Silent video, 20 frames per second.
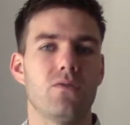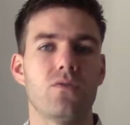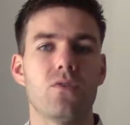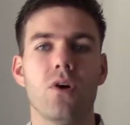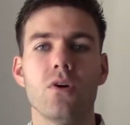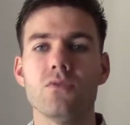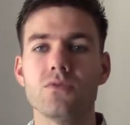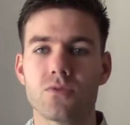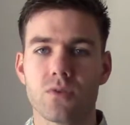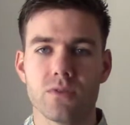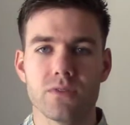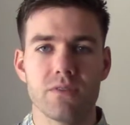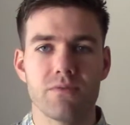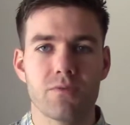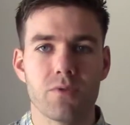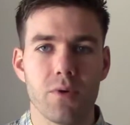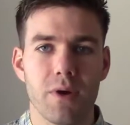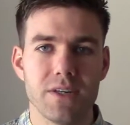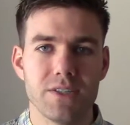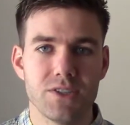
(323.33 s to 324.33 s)
Those sorts
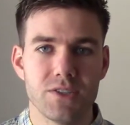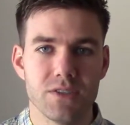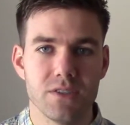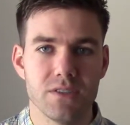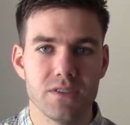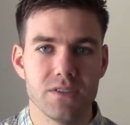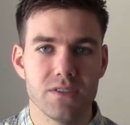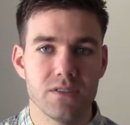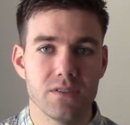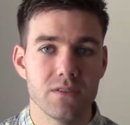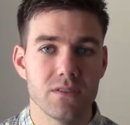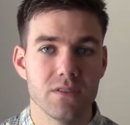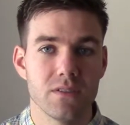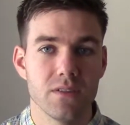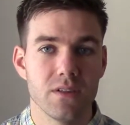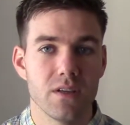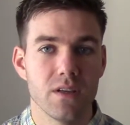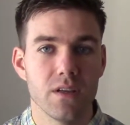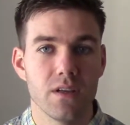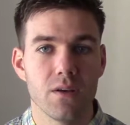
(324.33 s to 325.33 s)
of questions
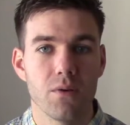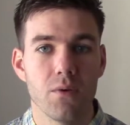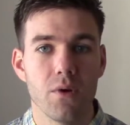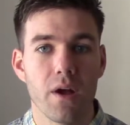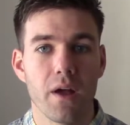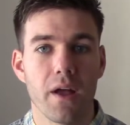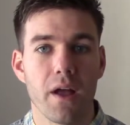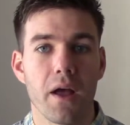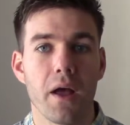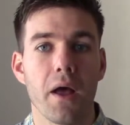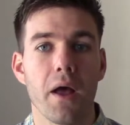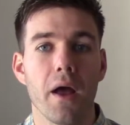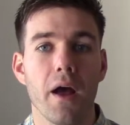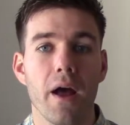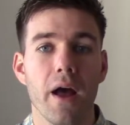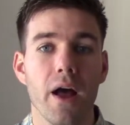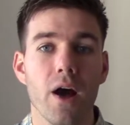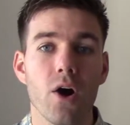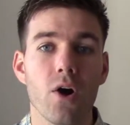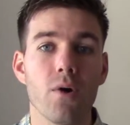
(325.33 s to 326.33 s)

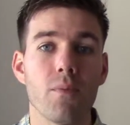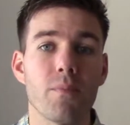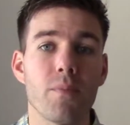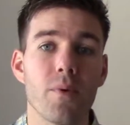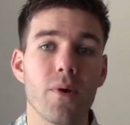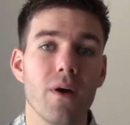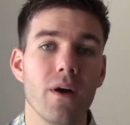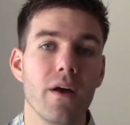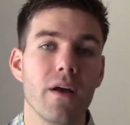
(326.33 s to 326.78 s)
help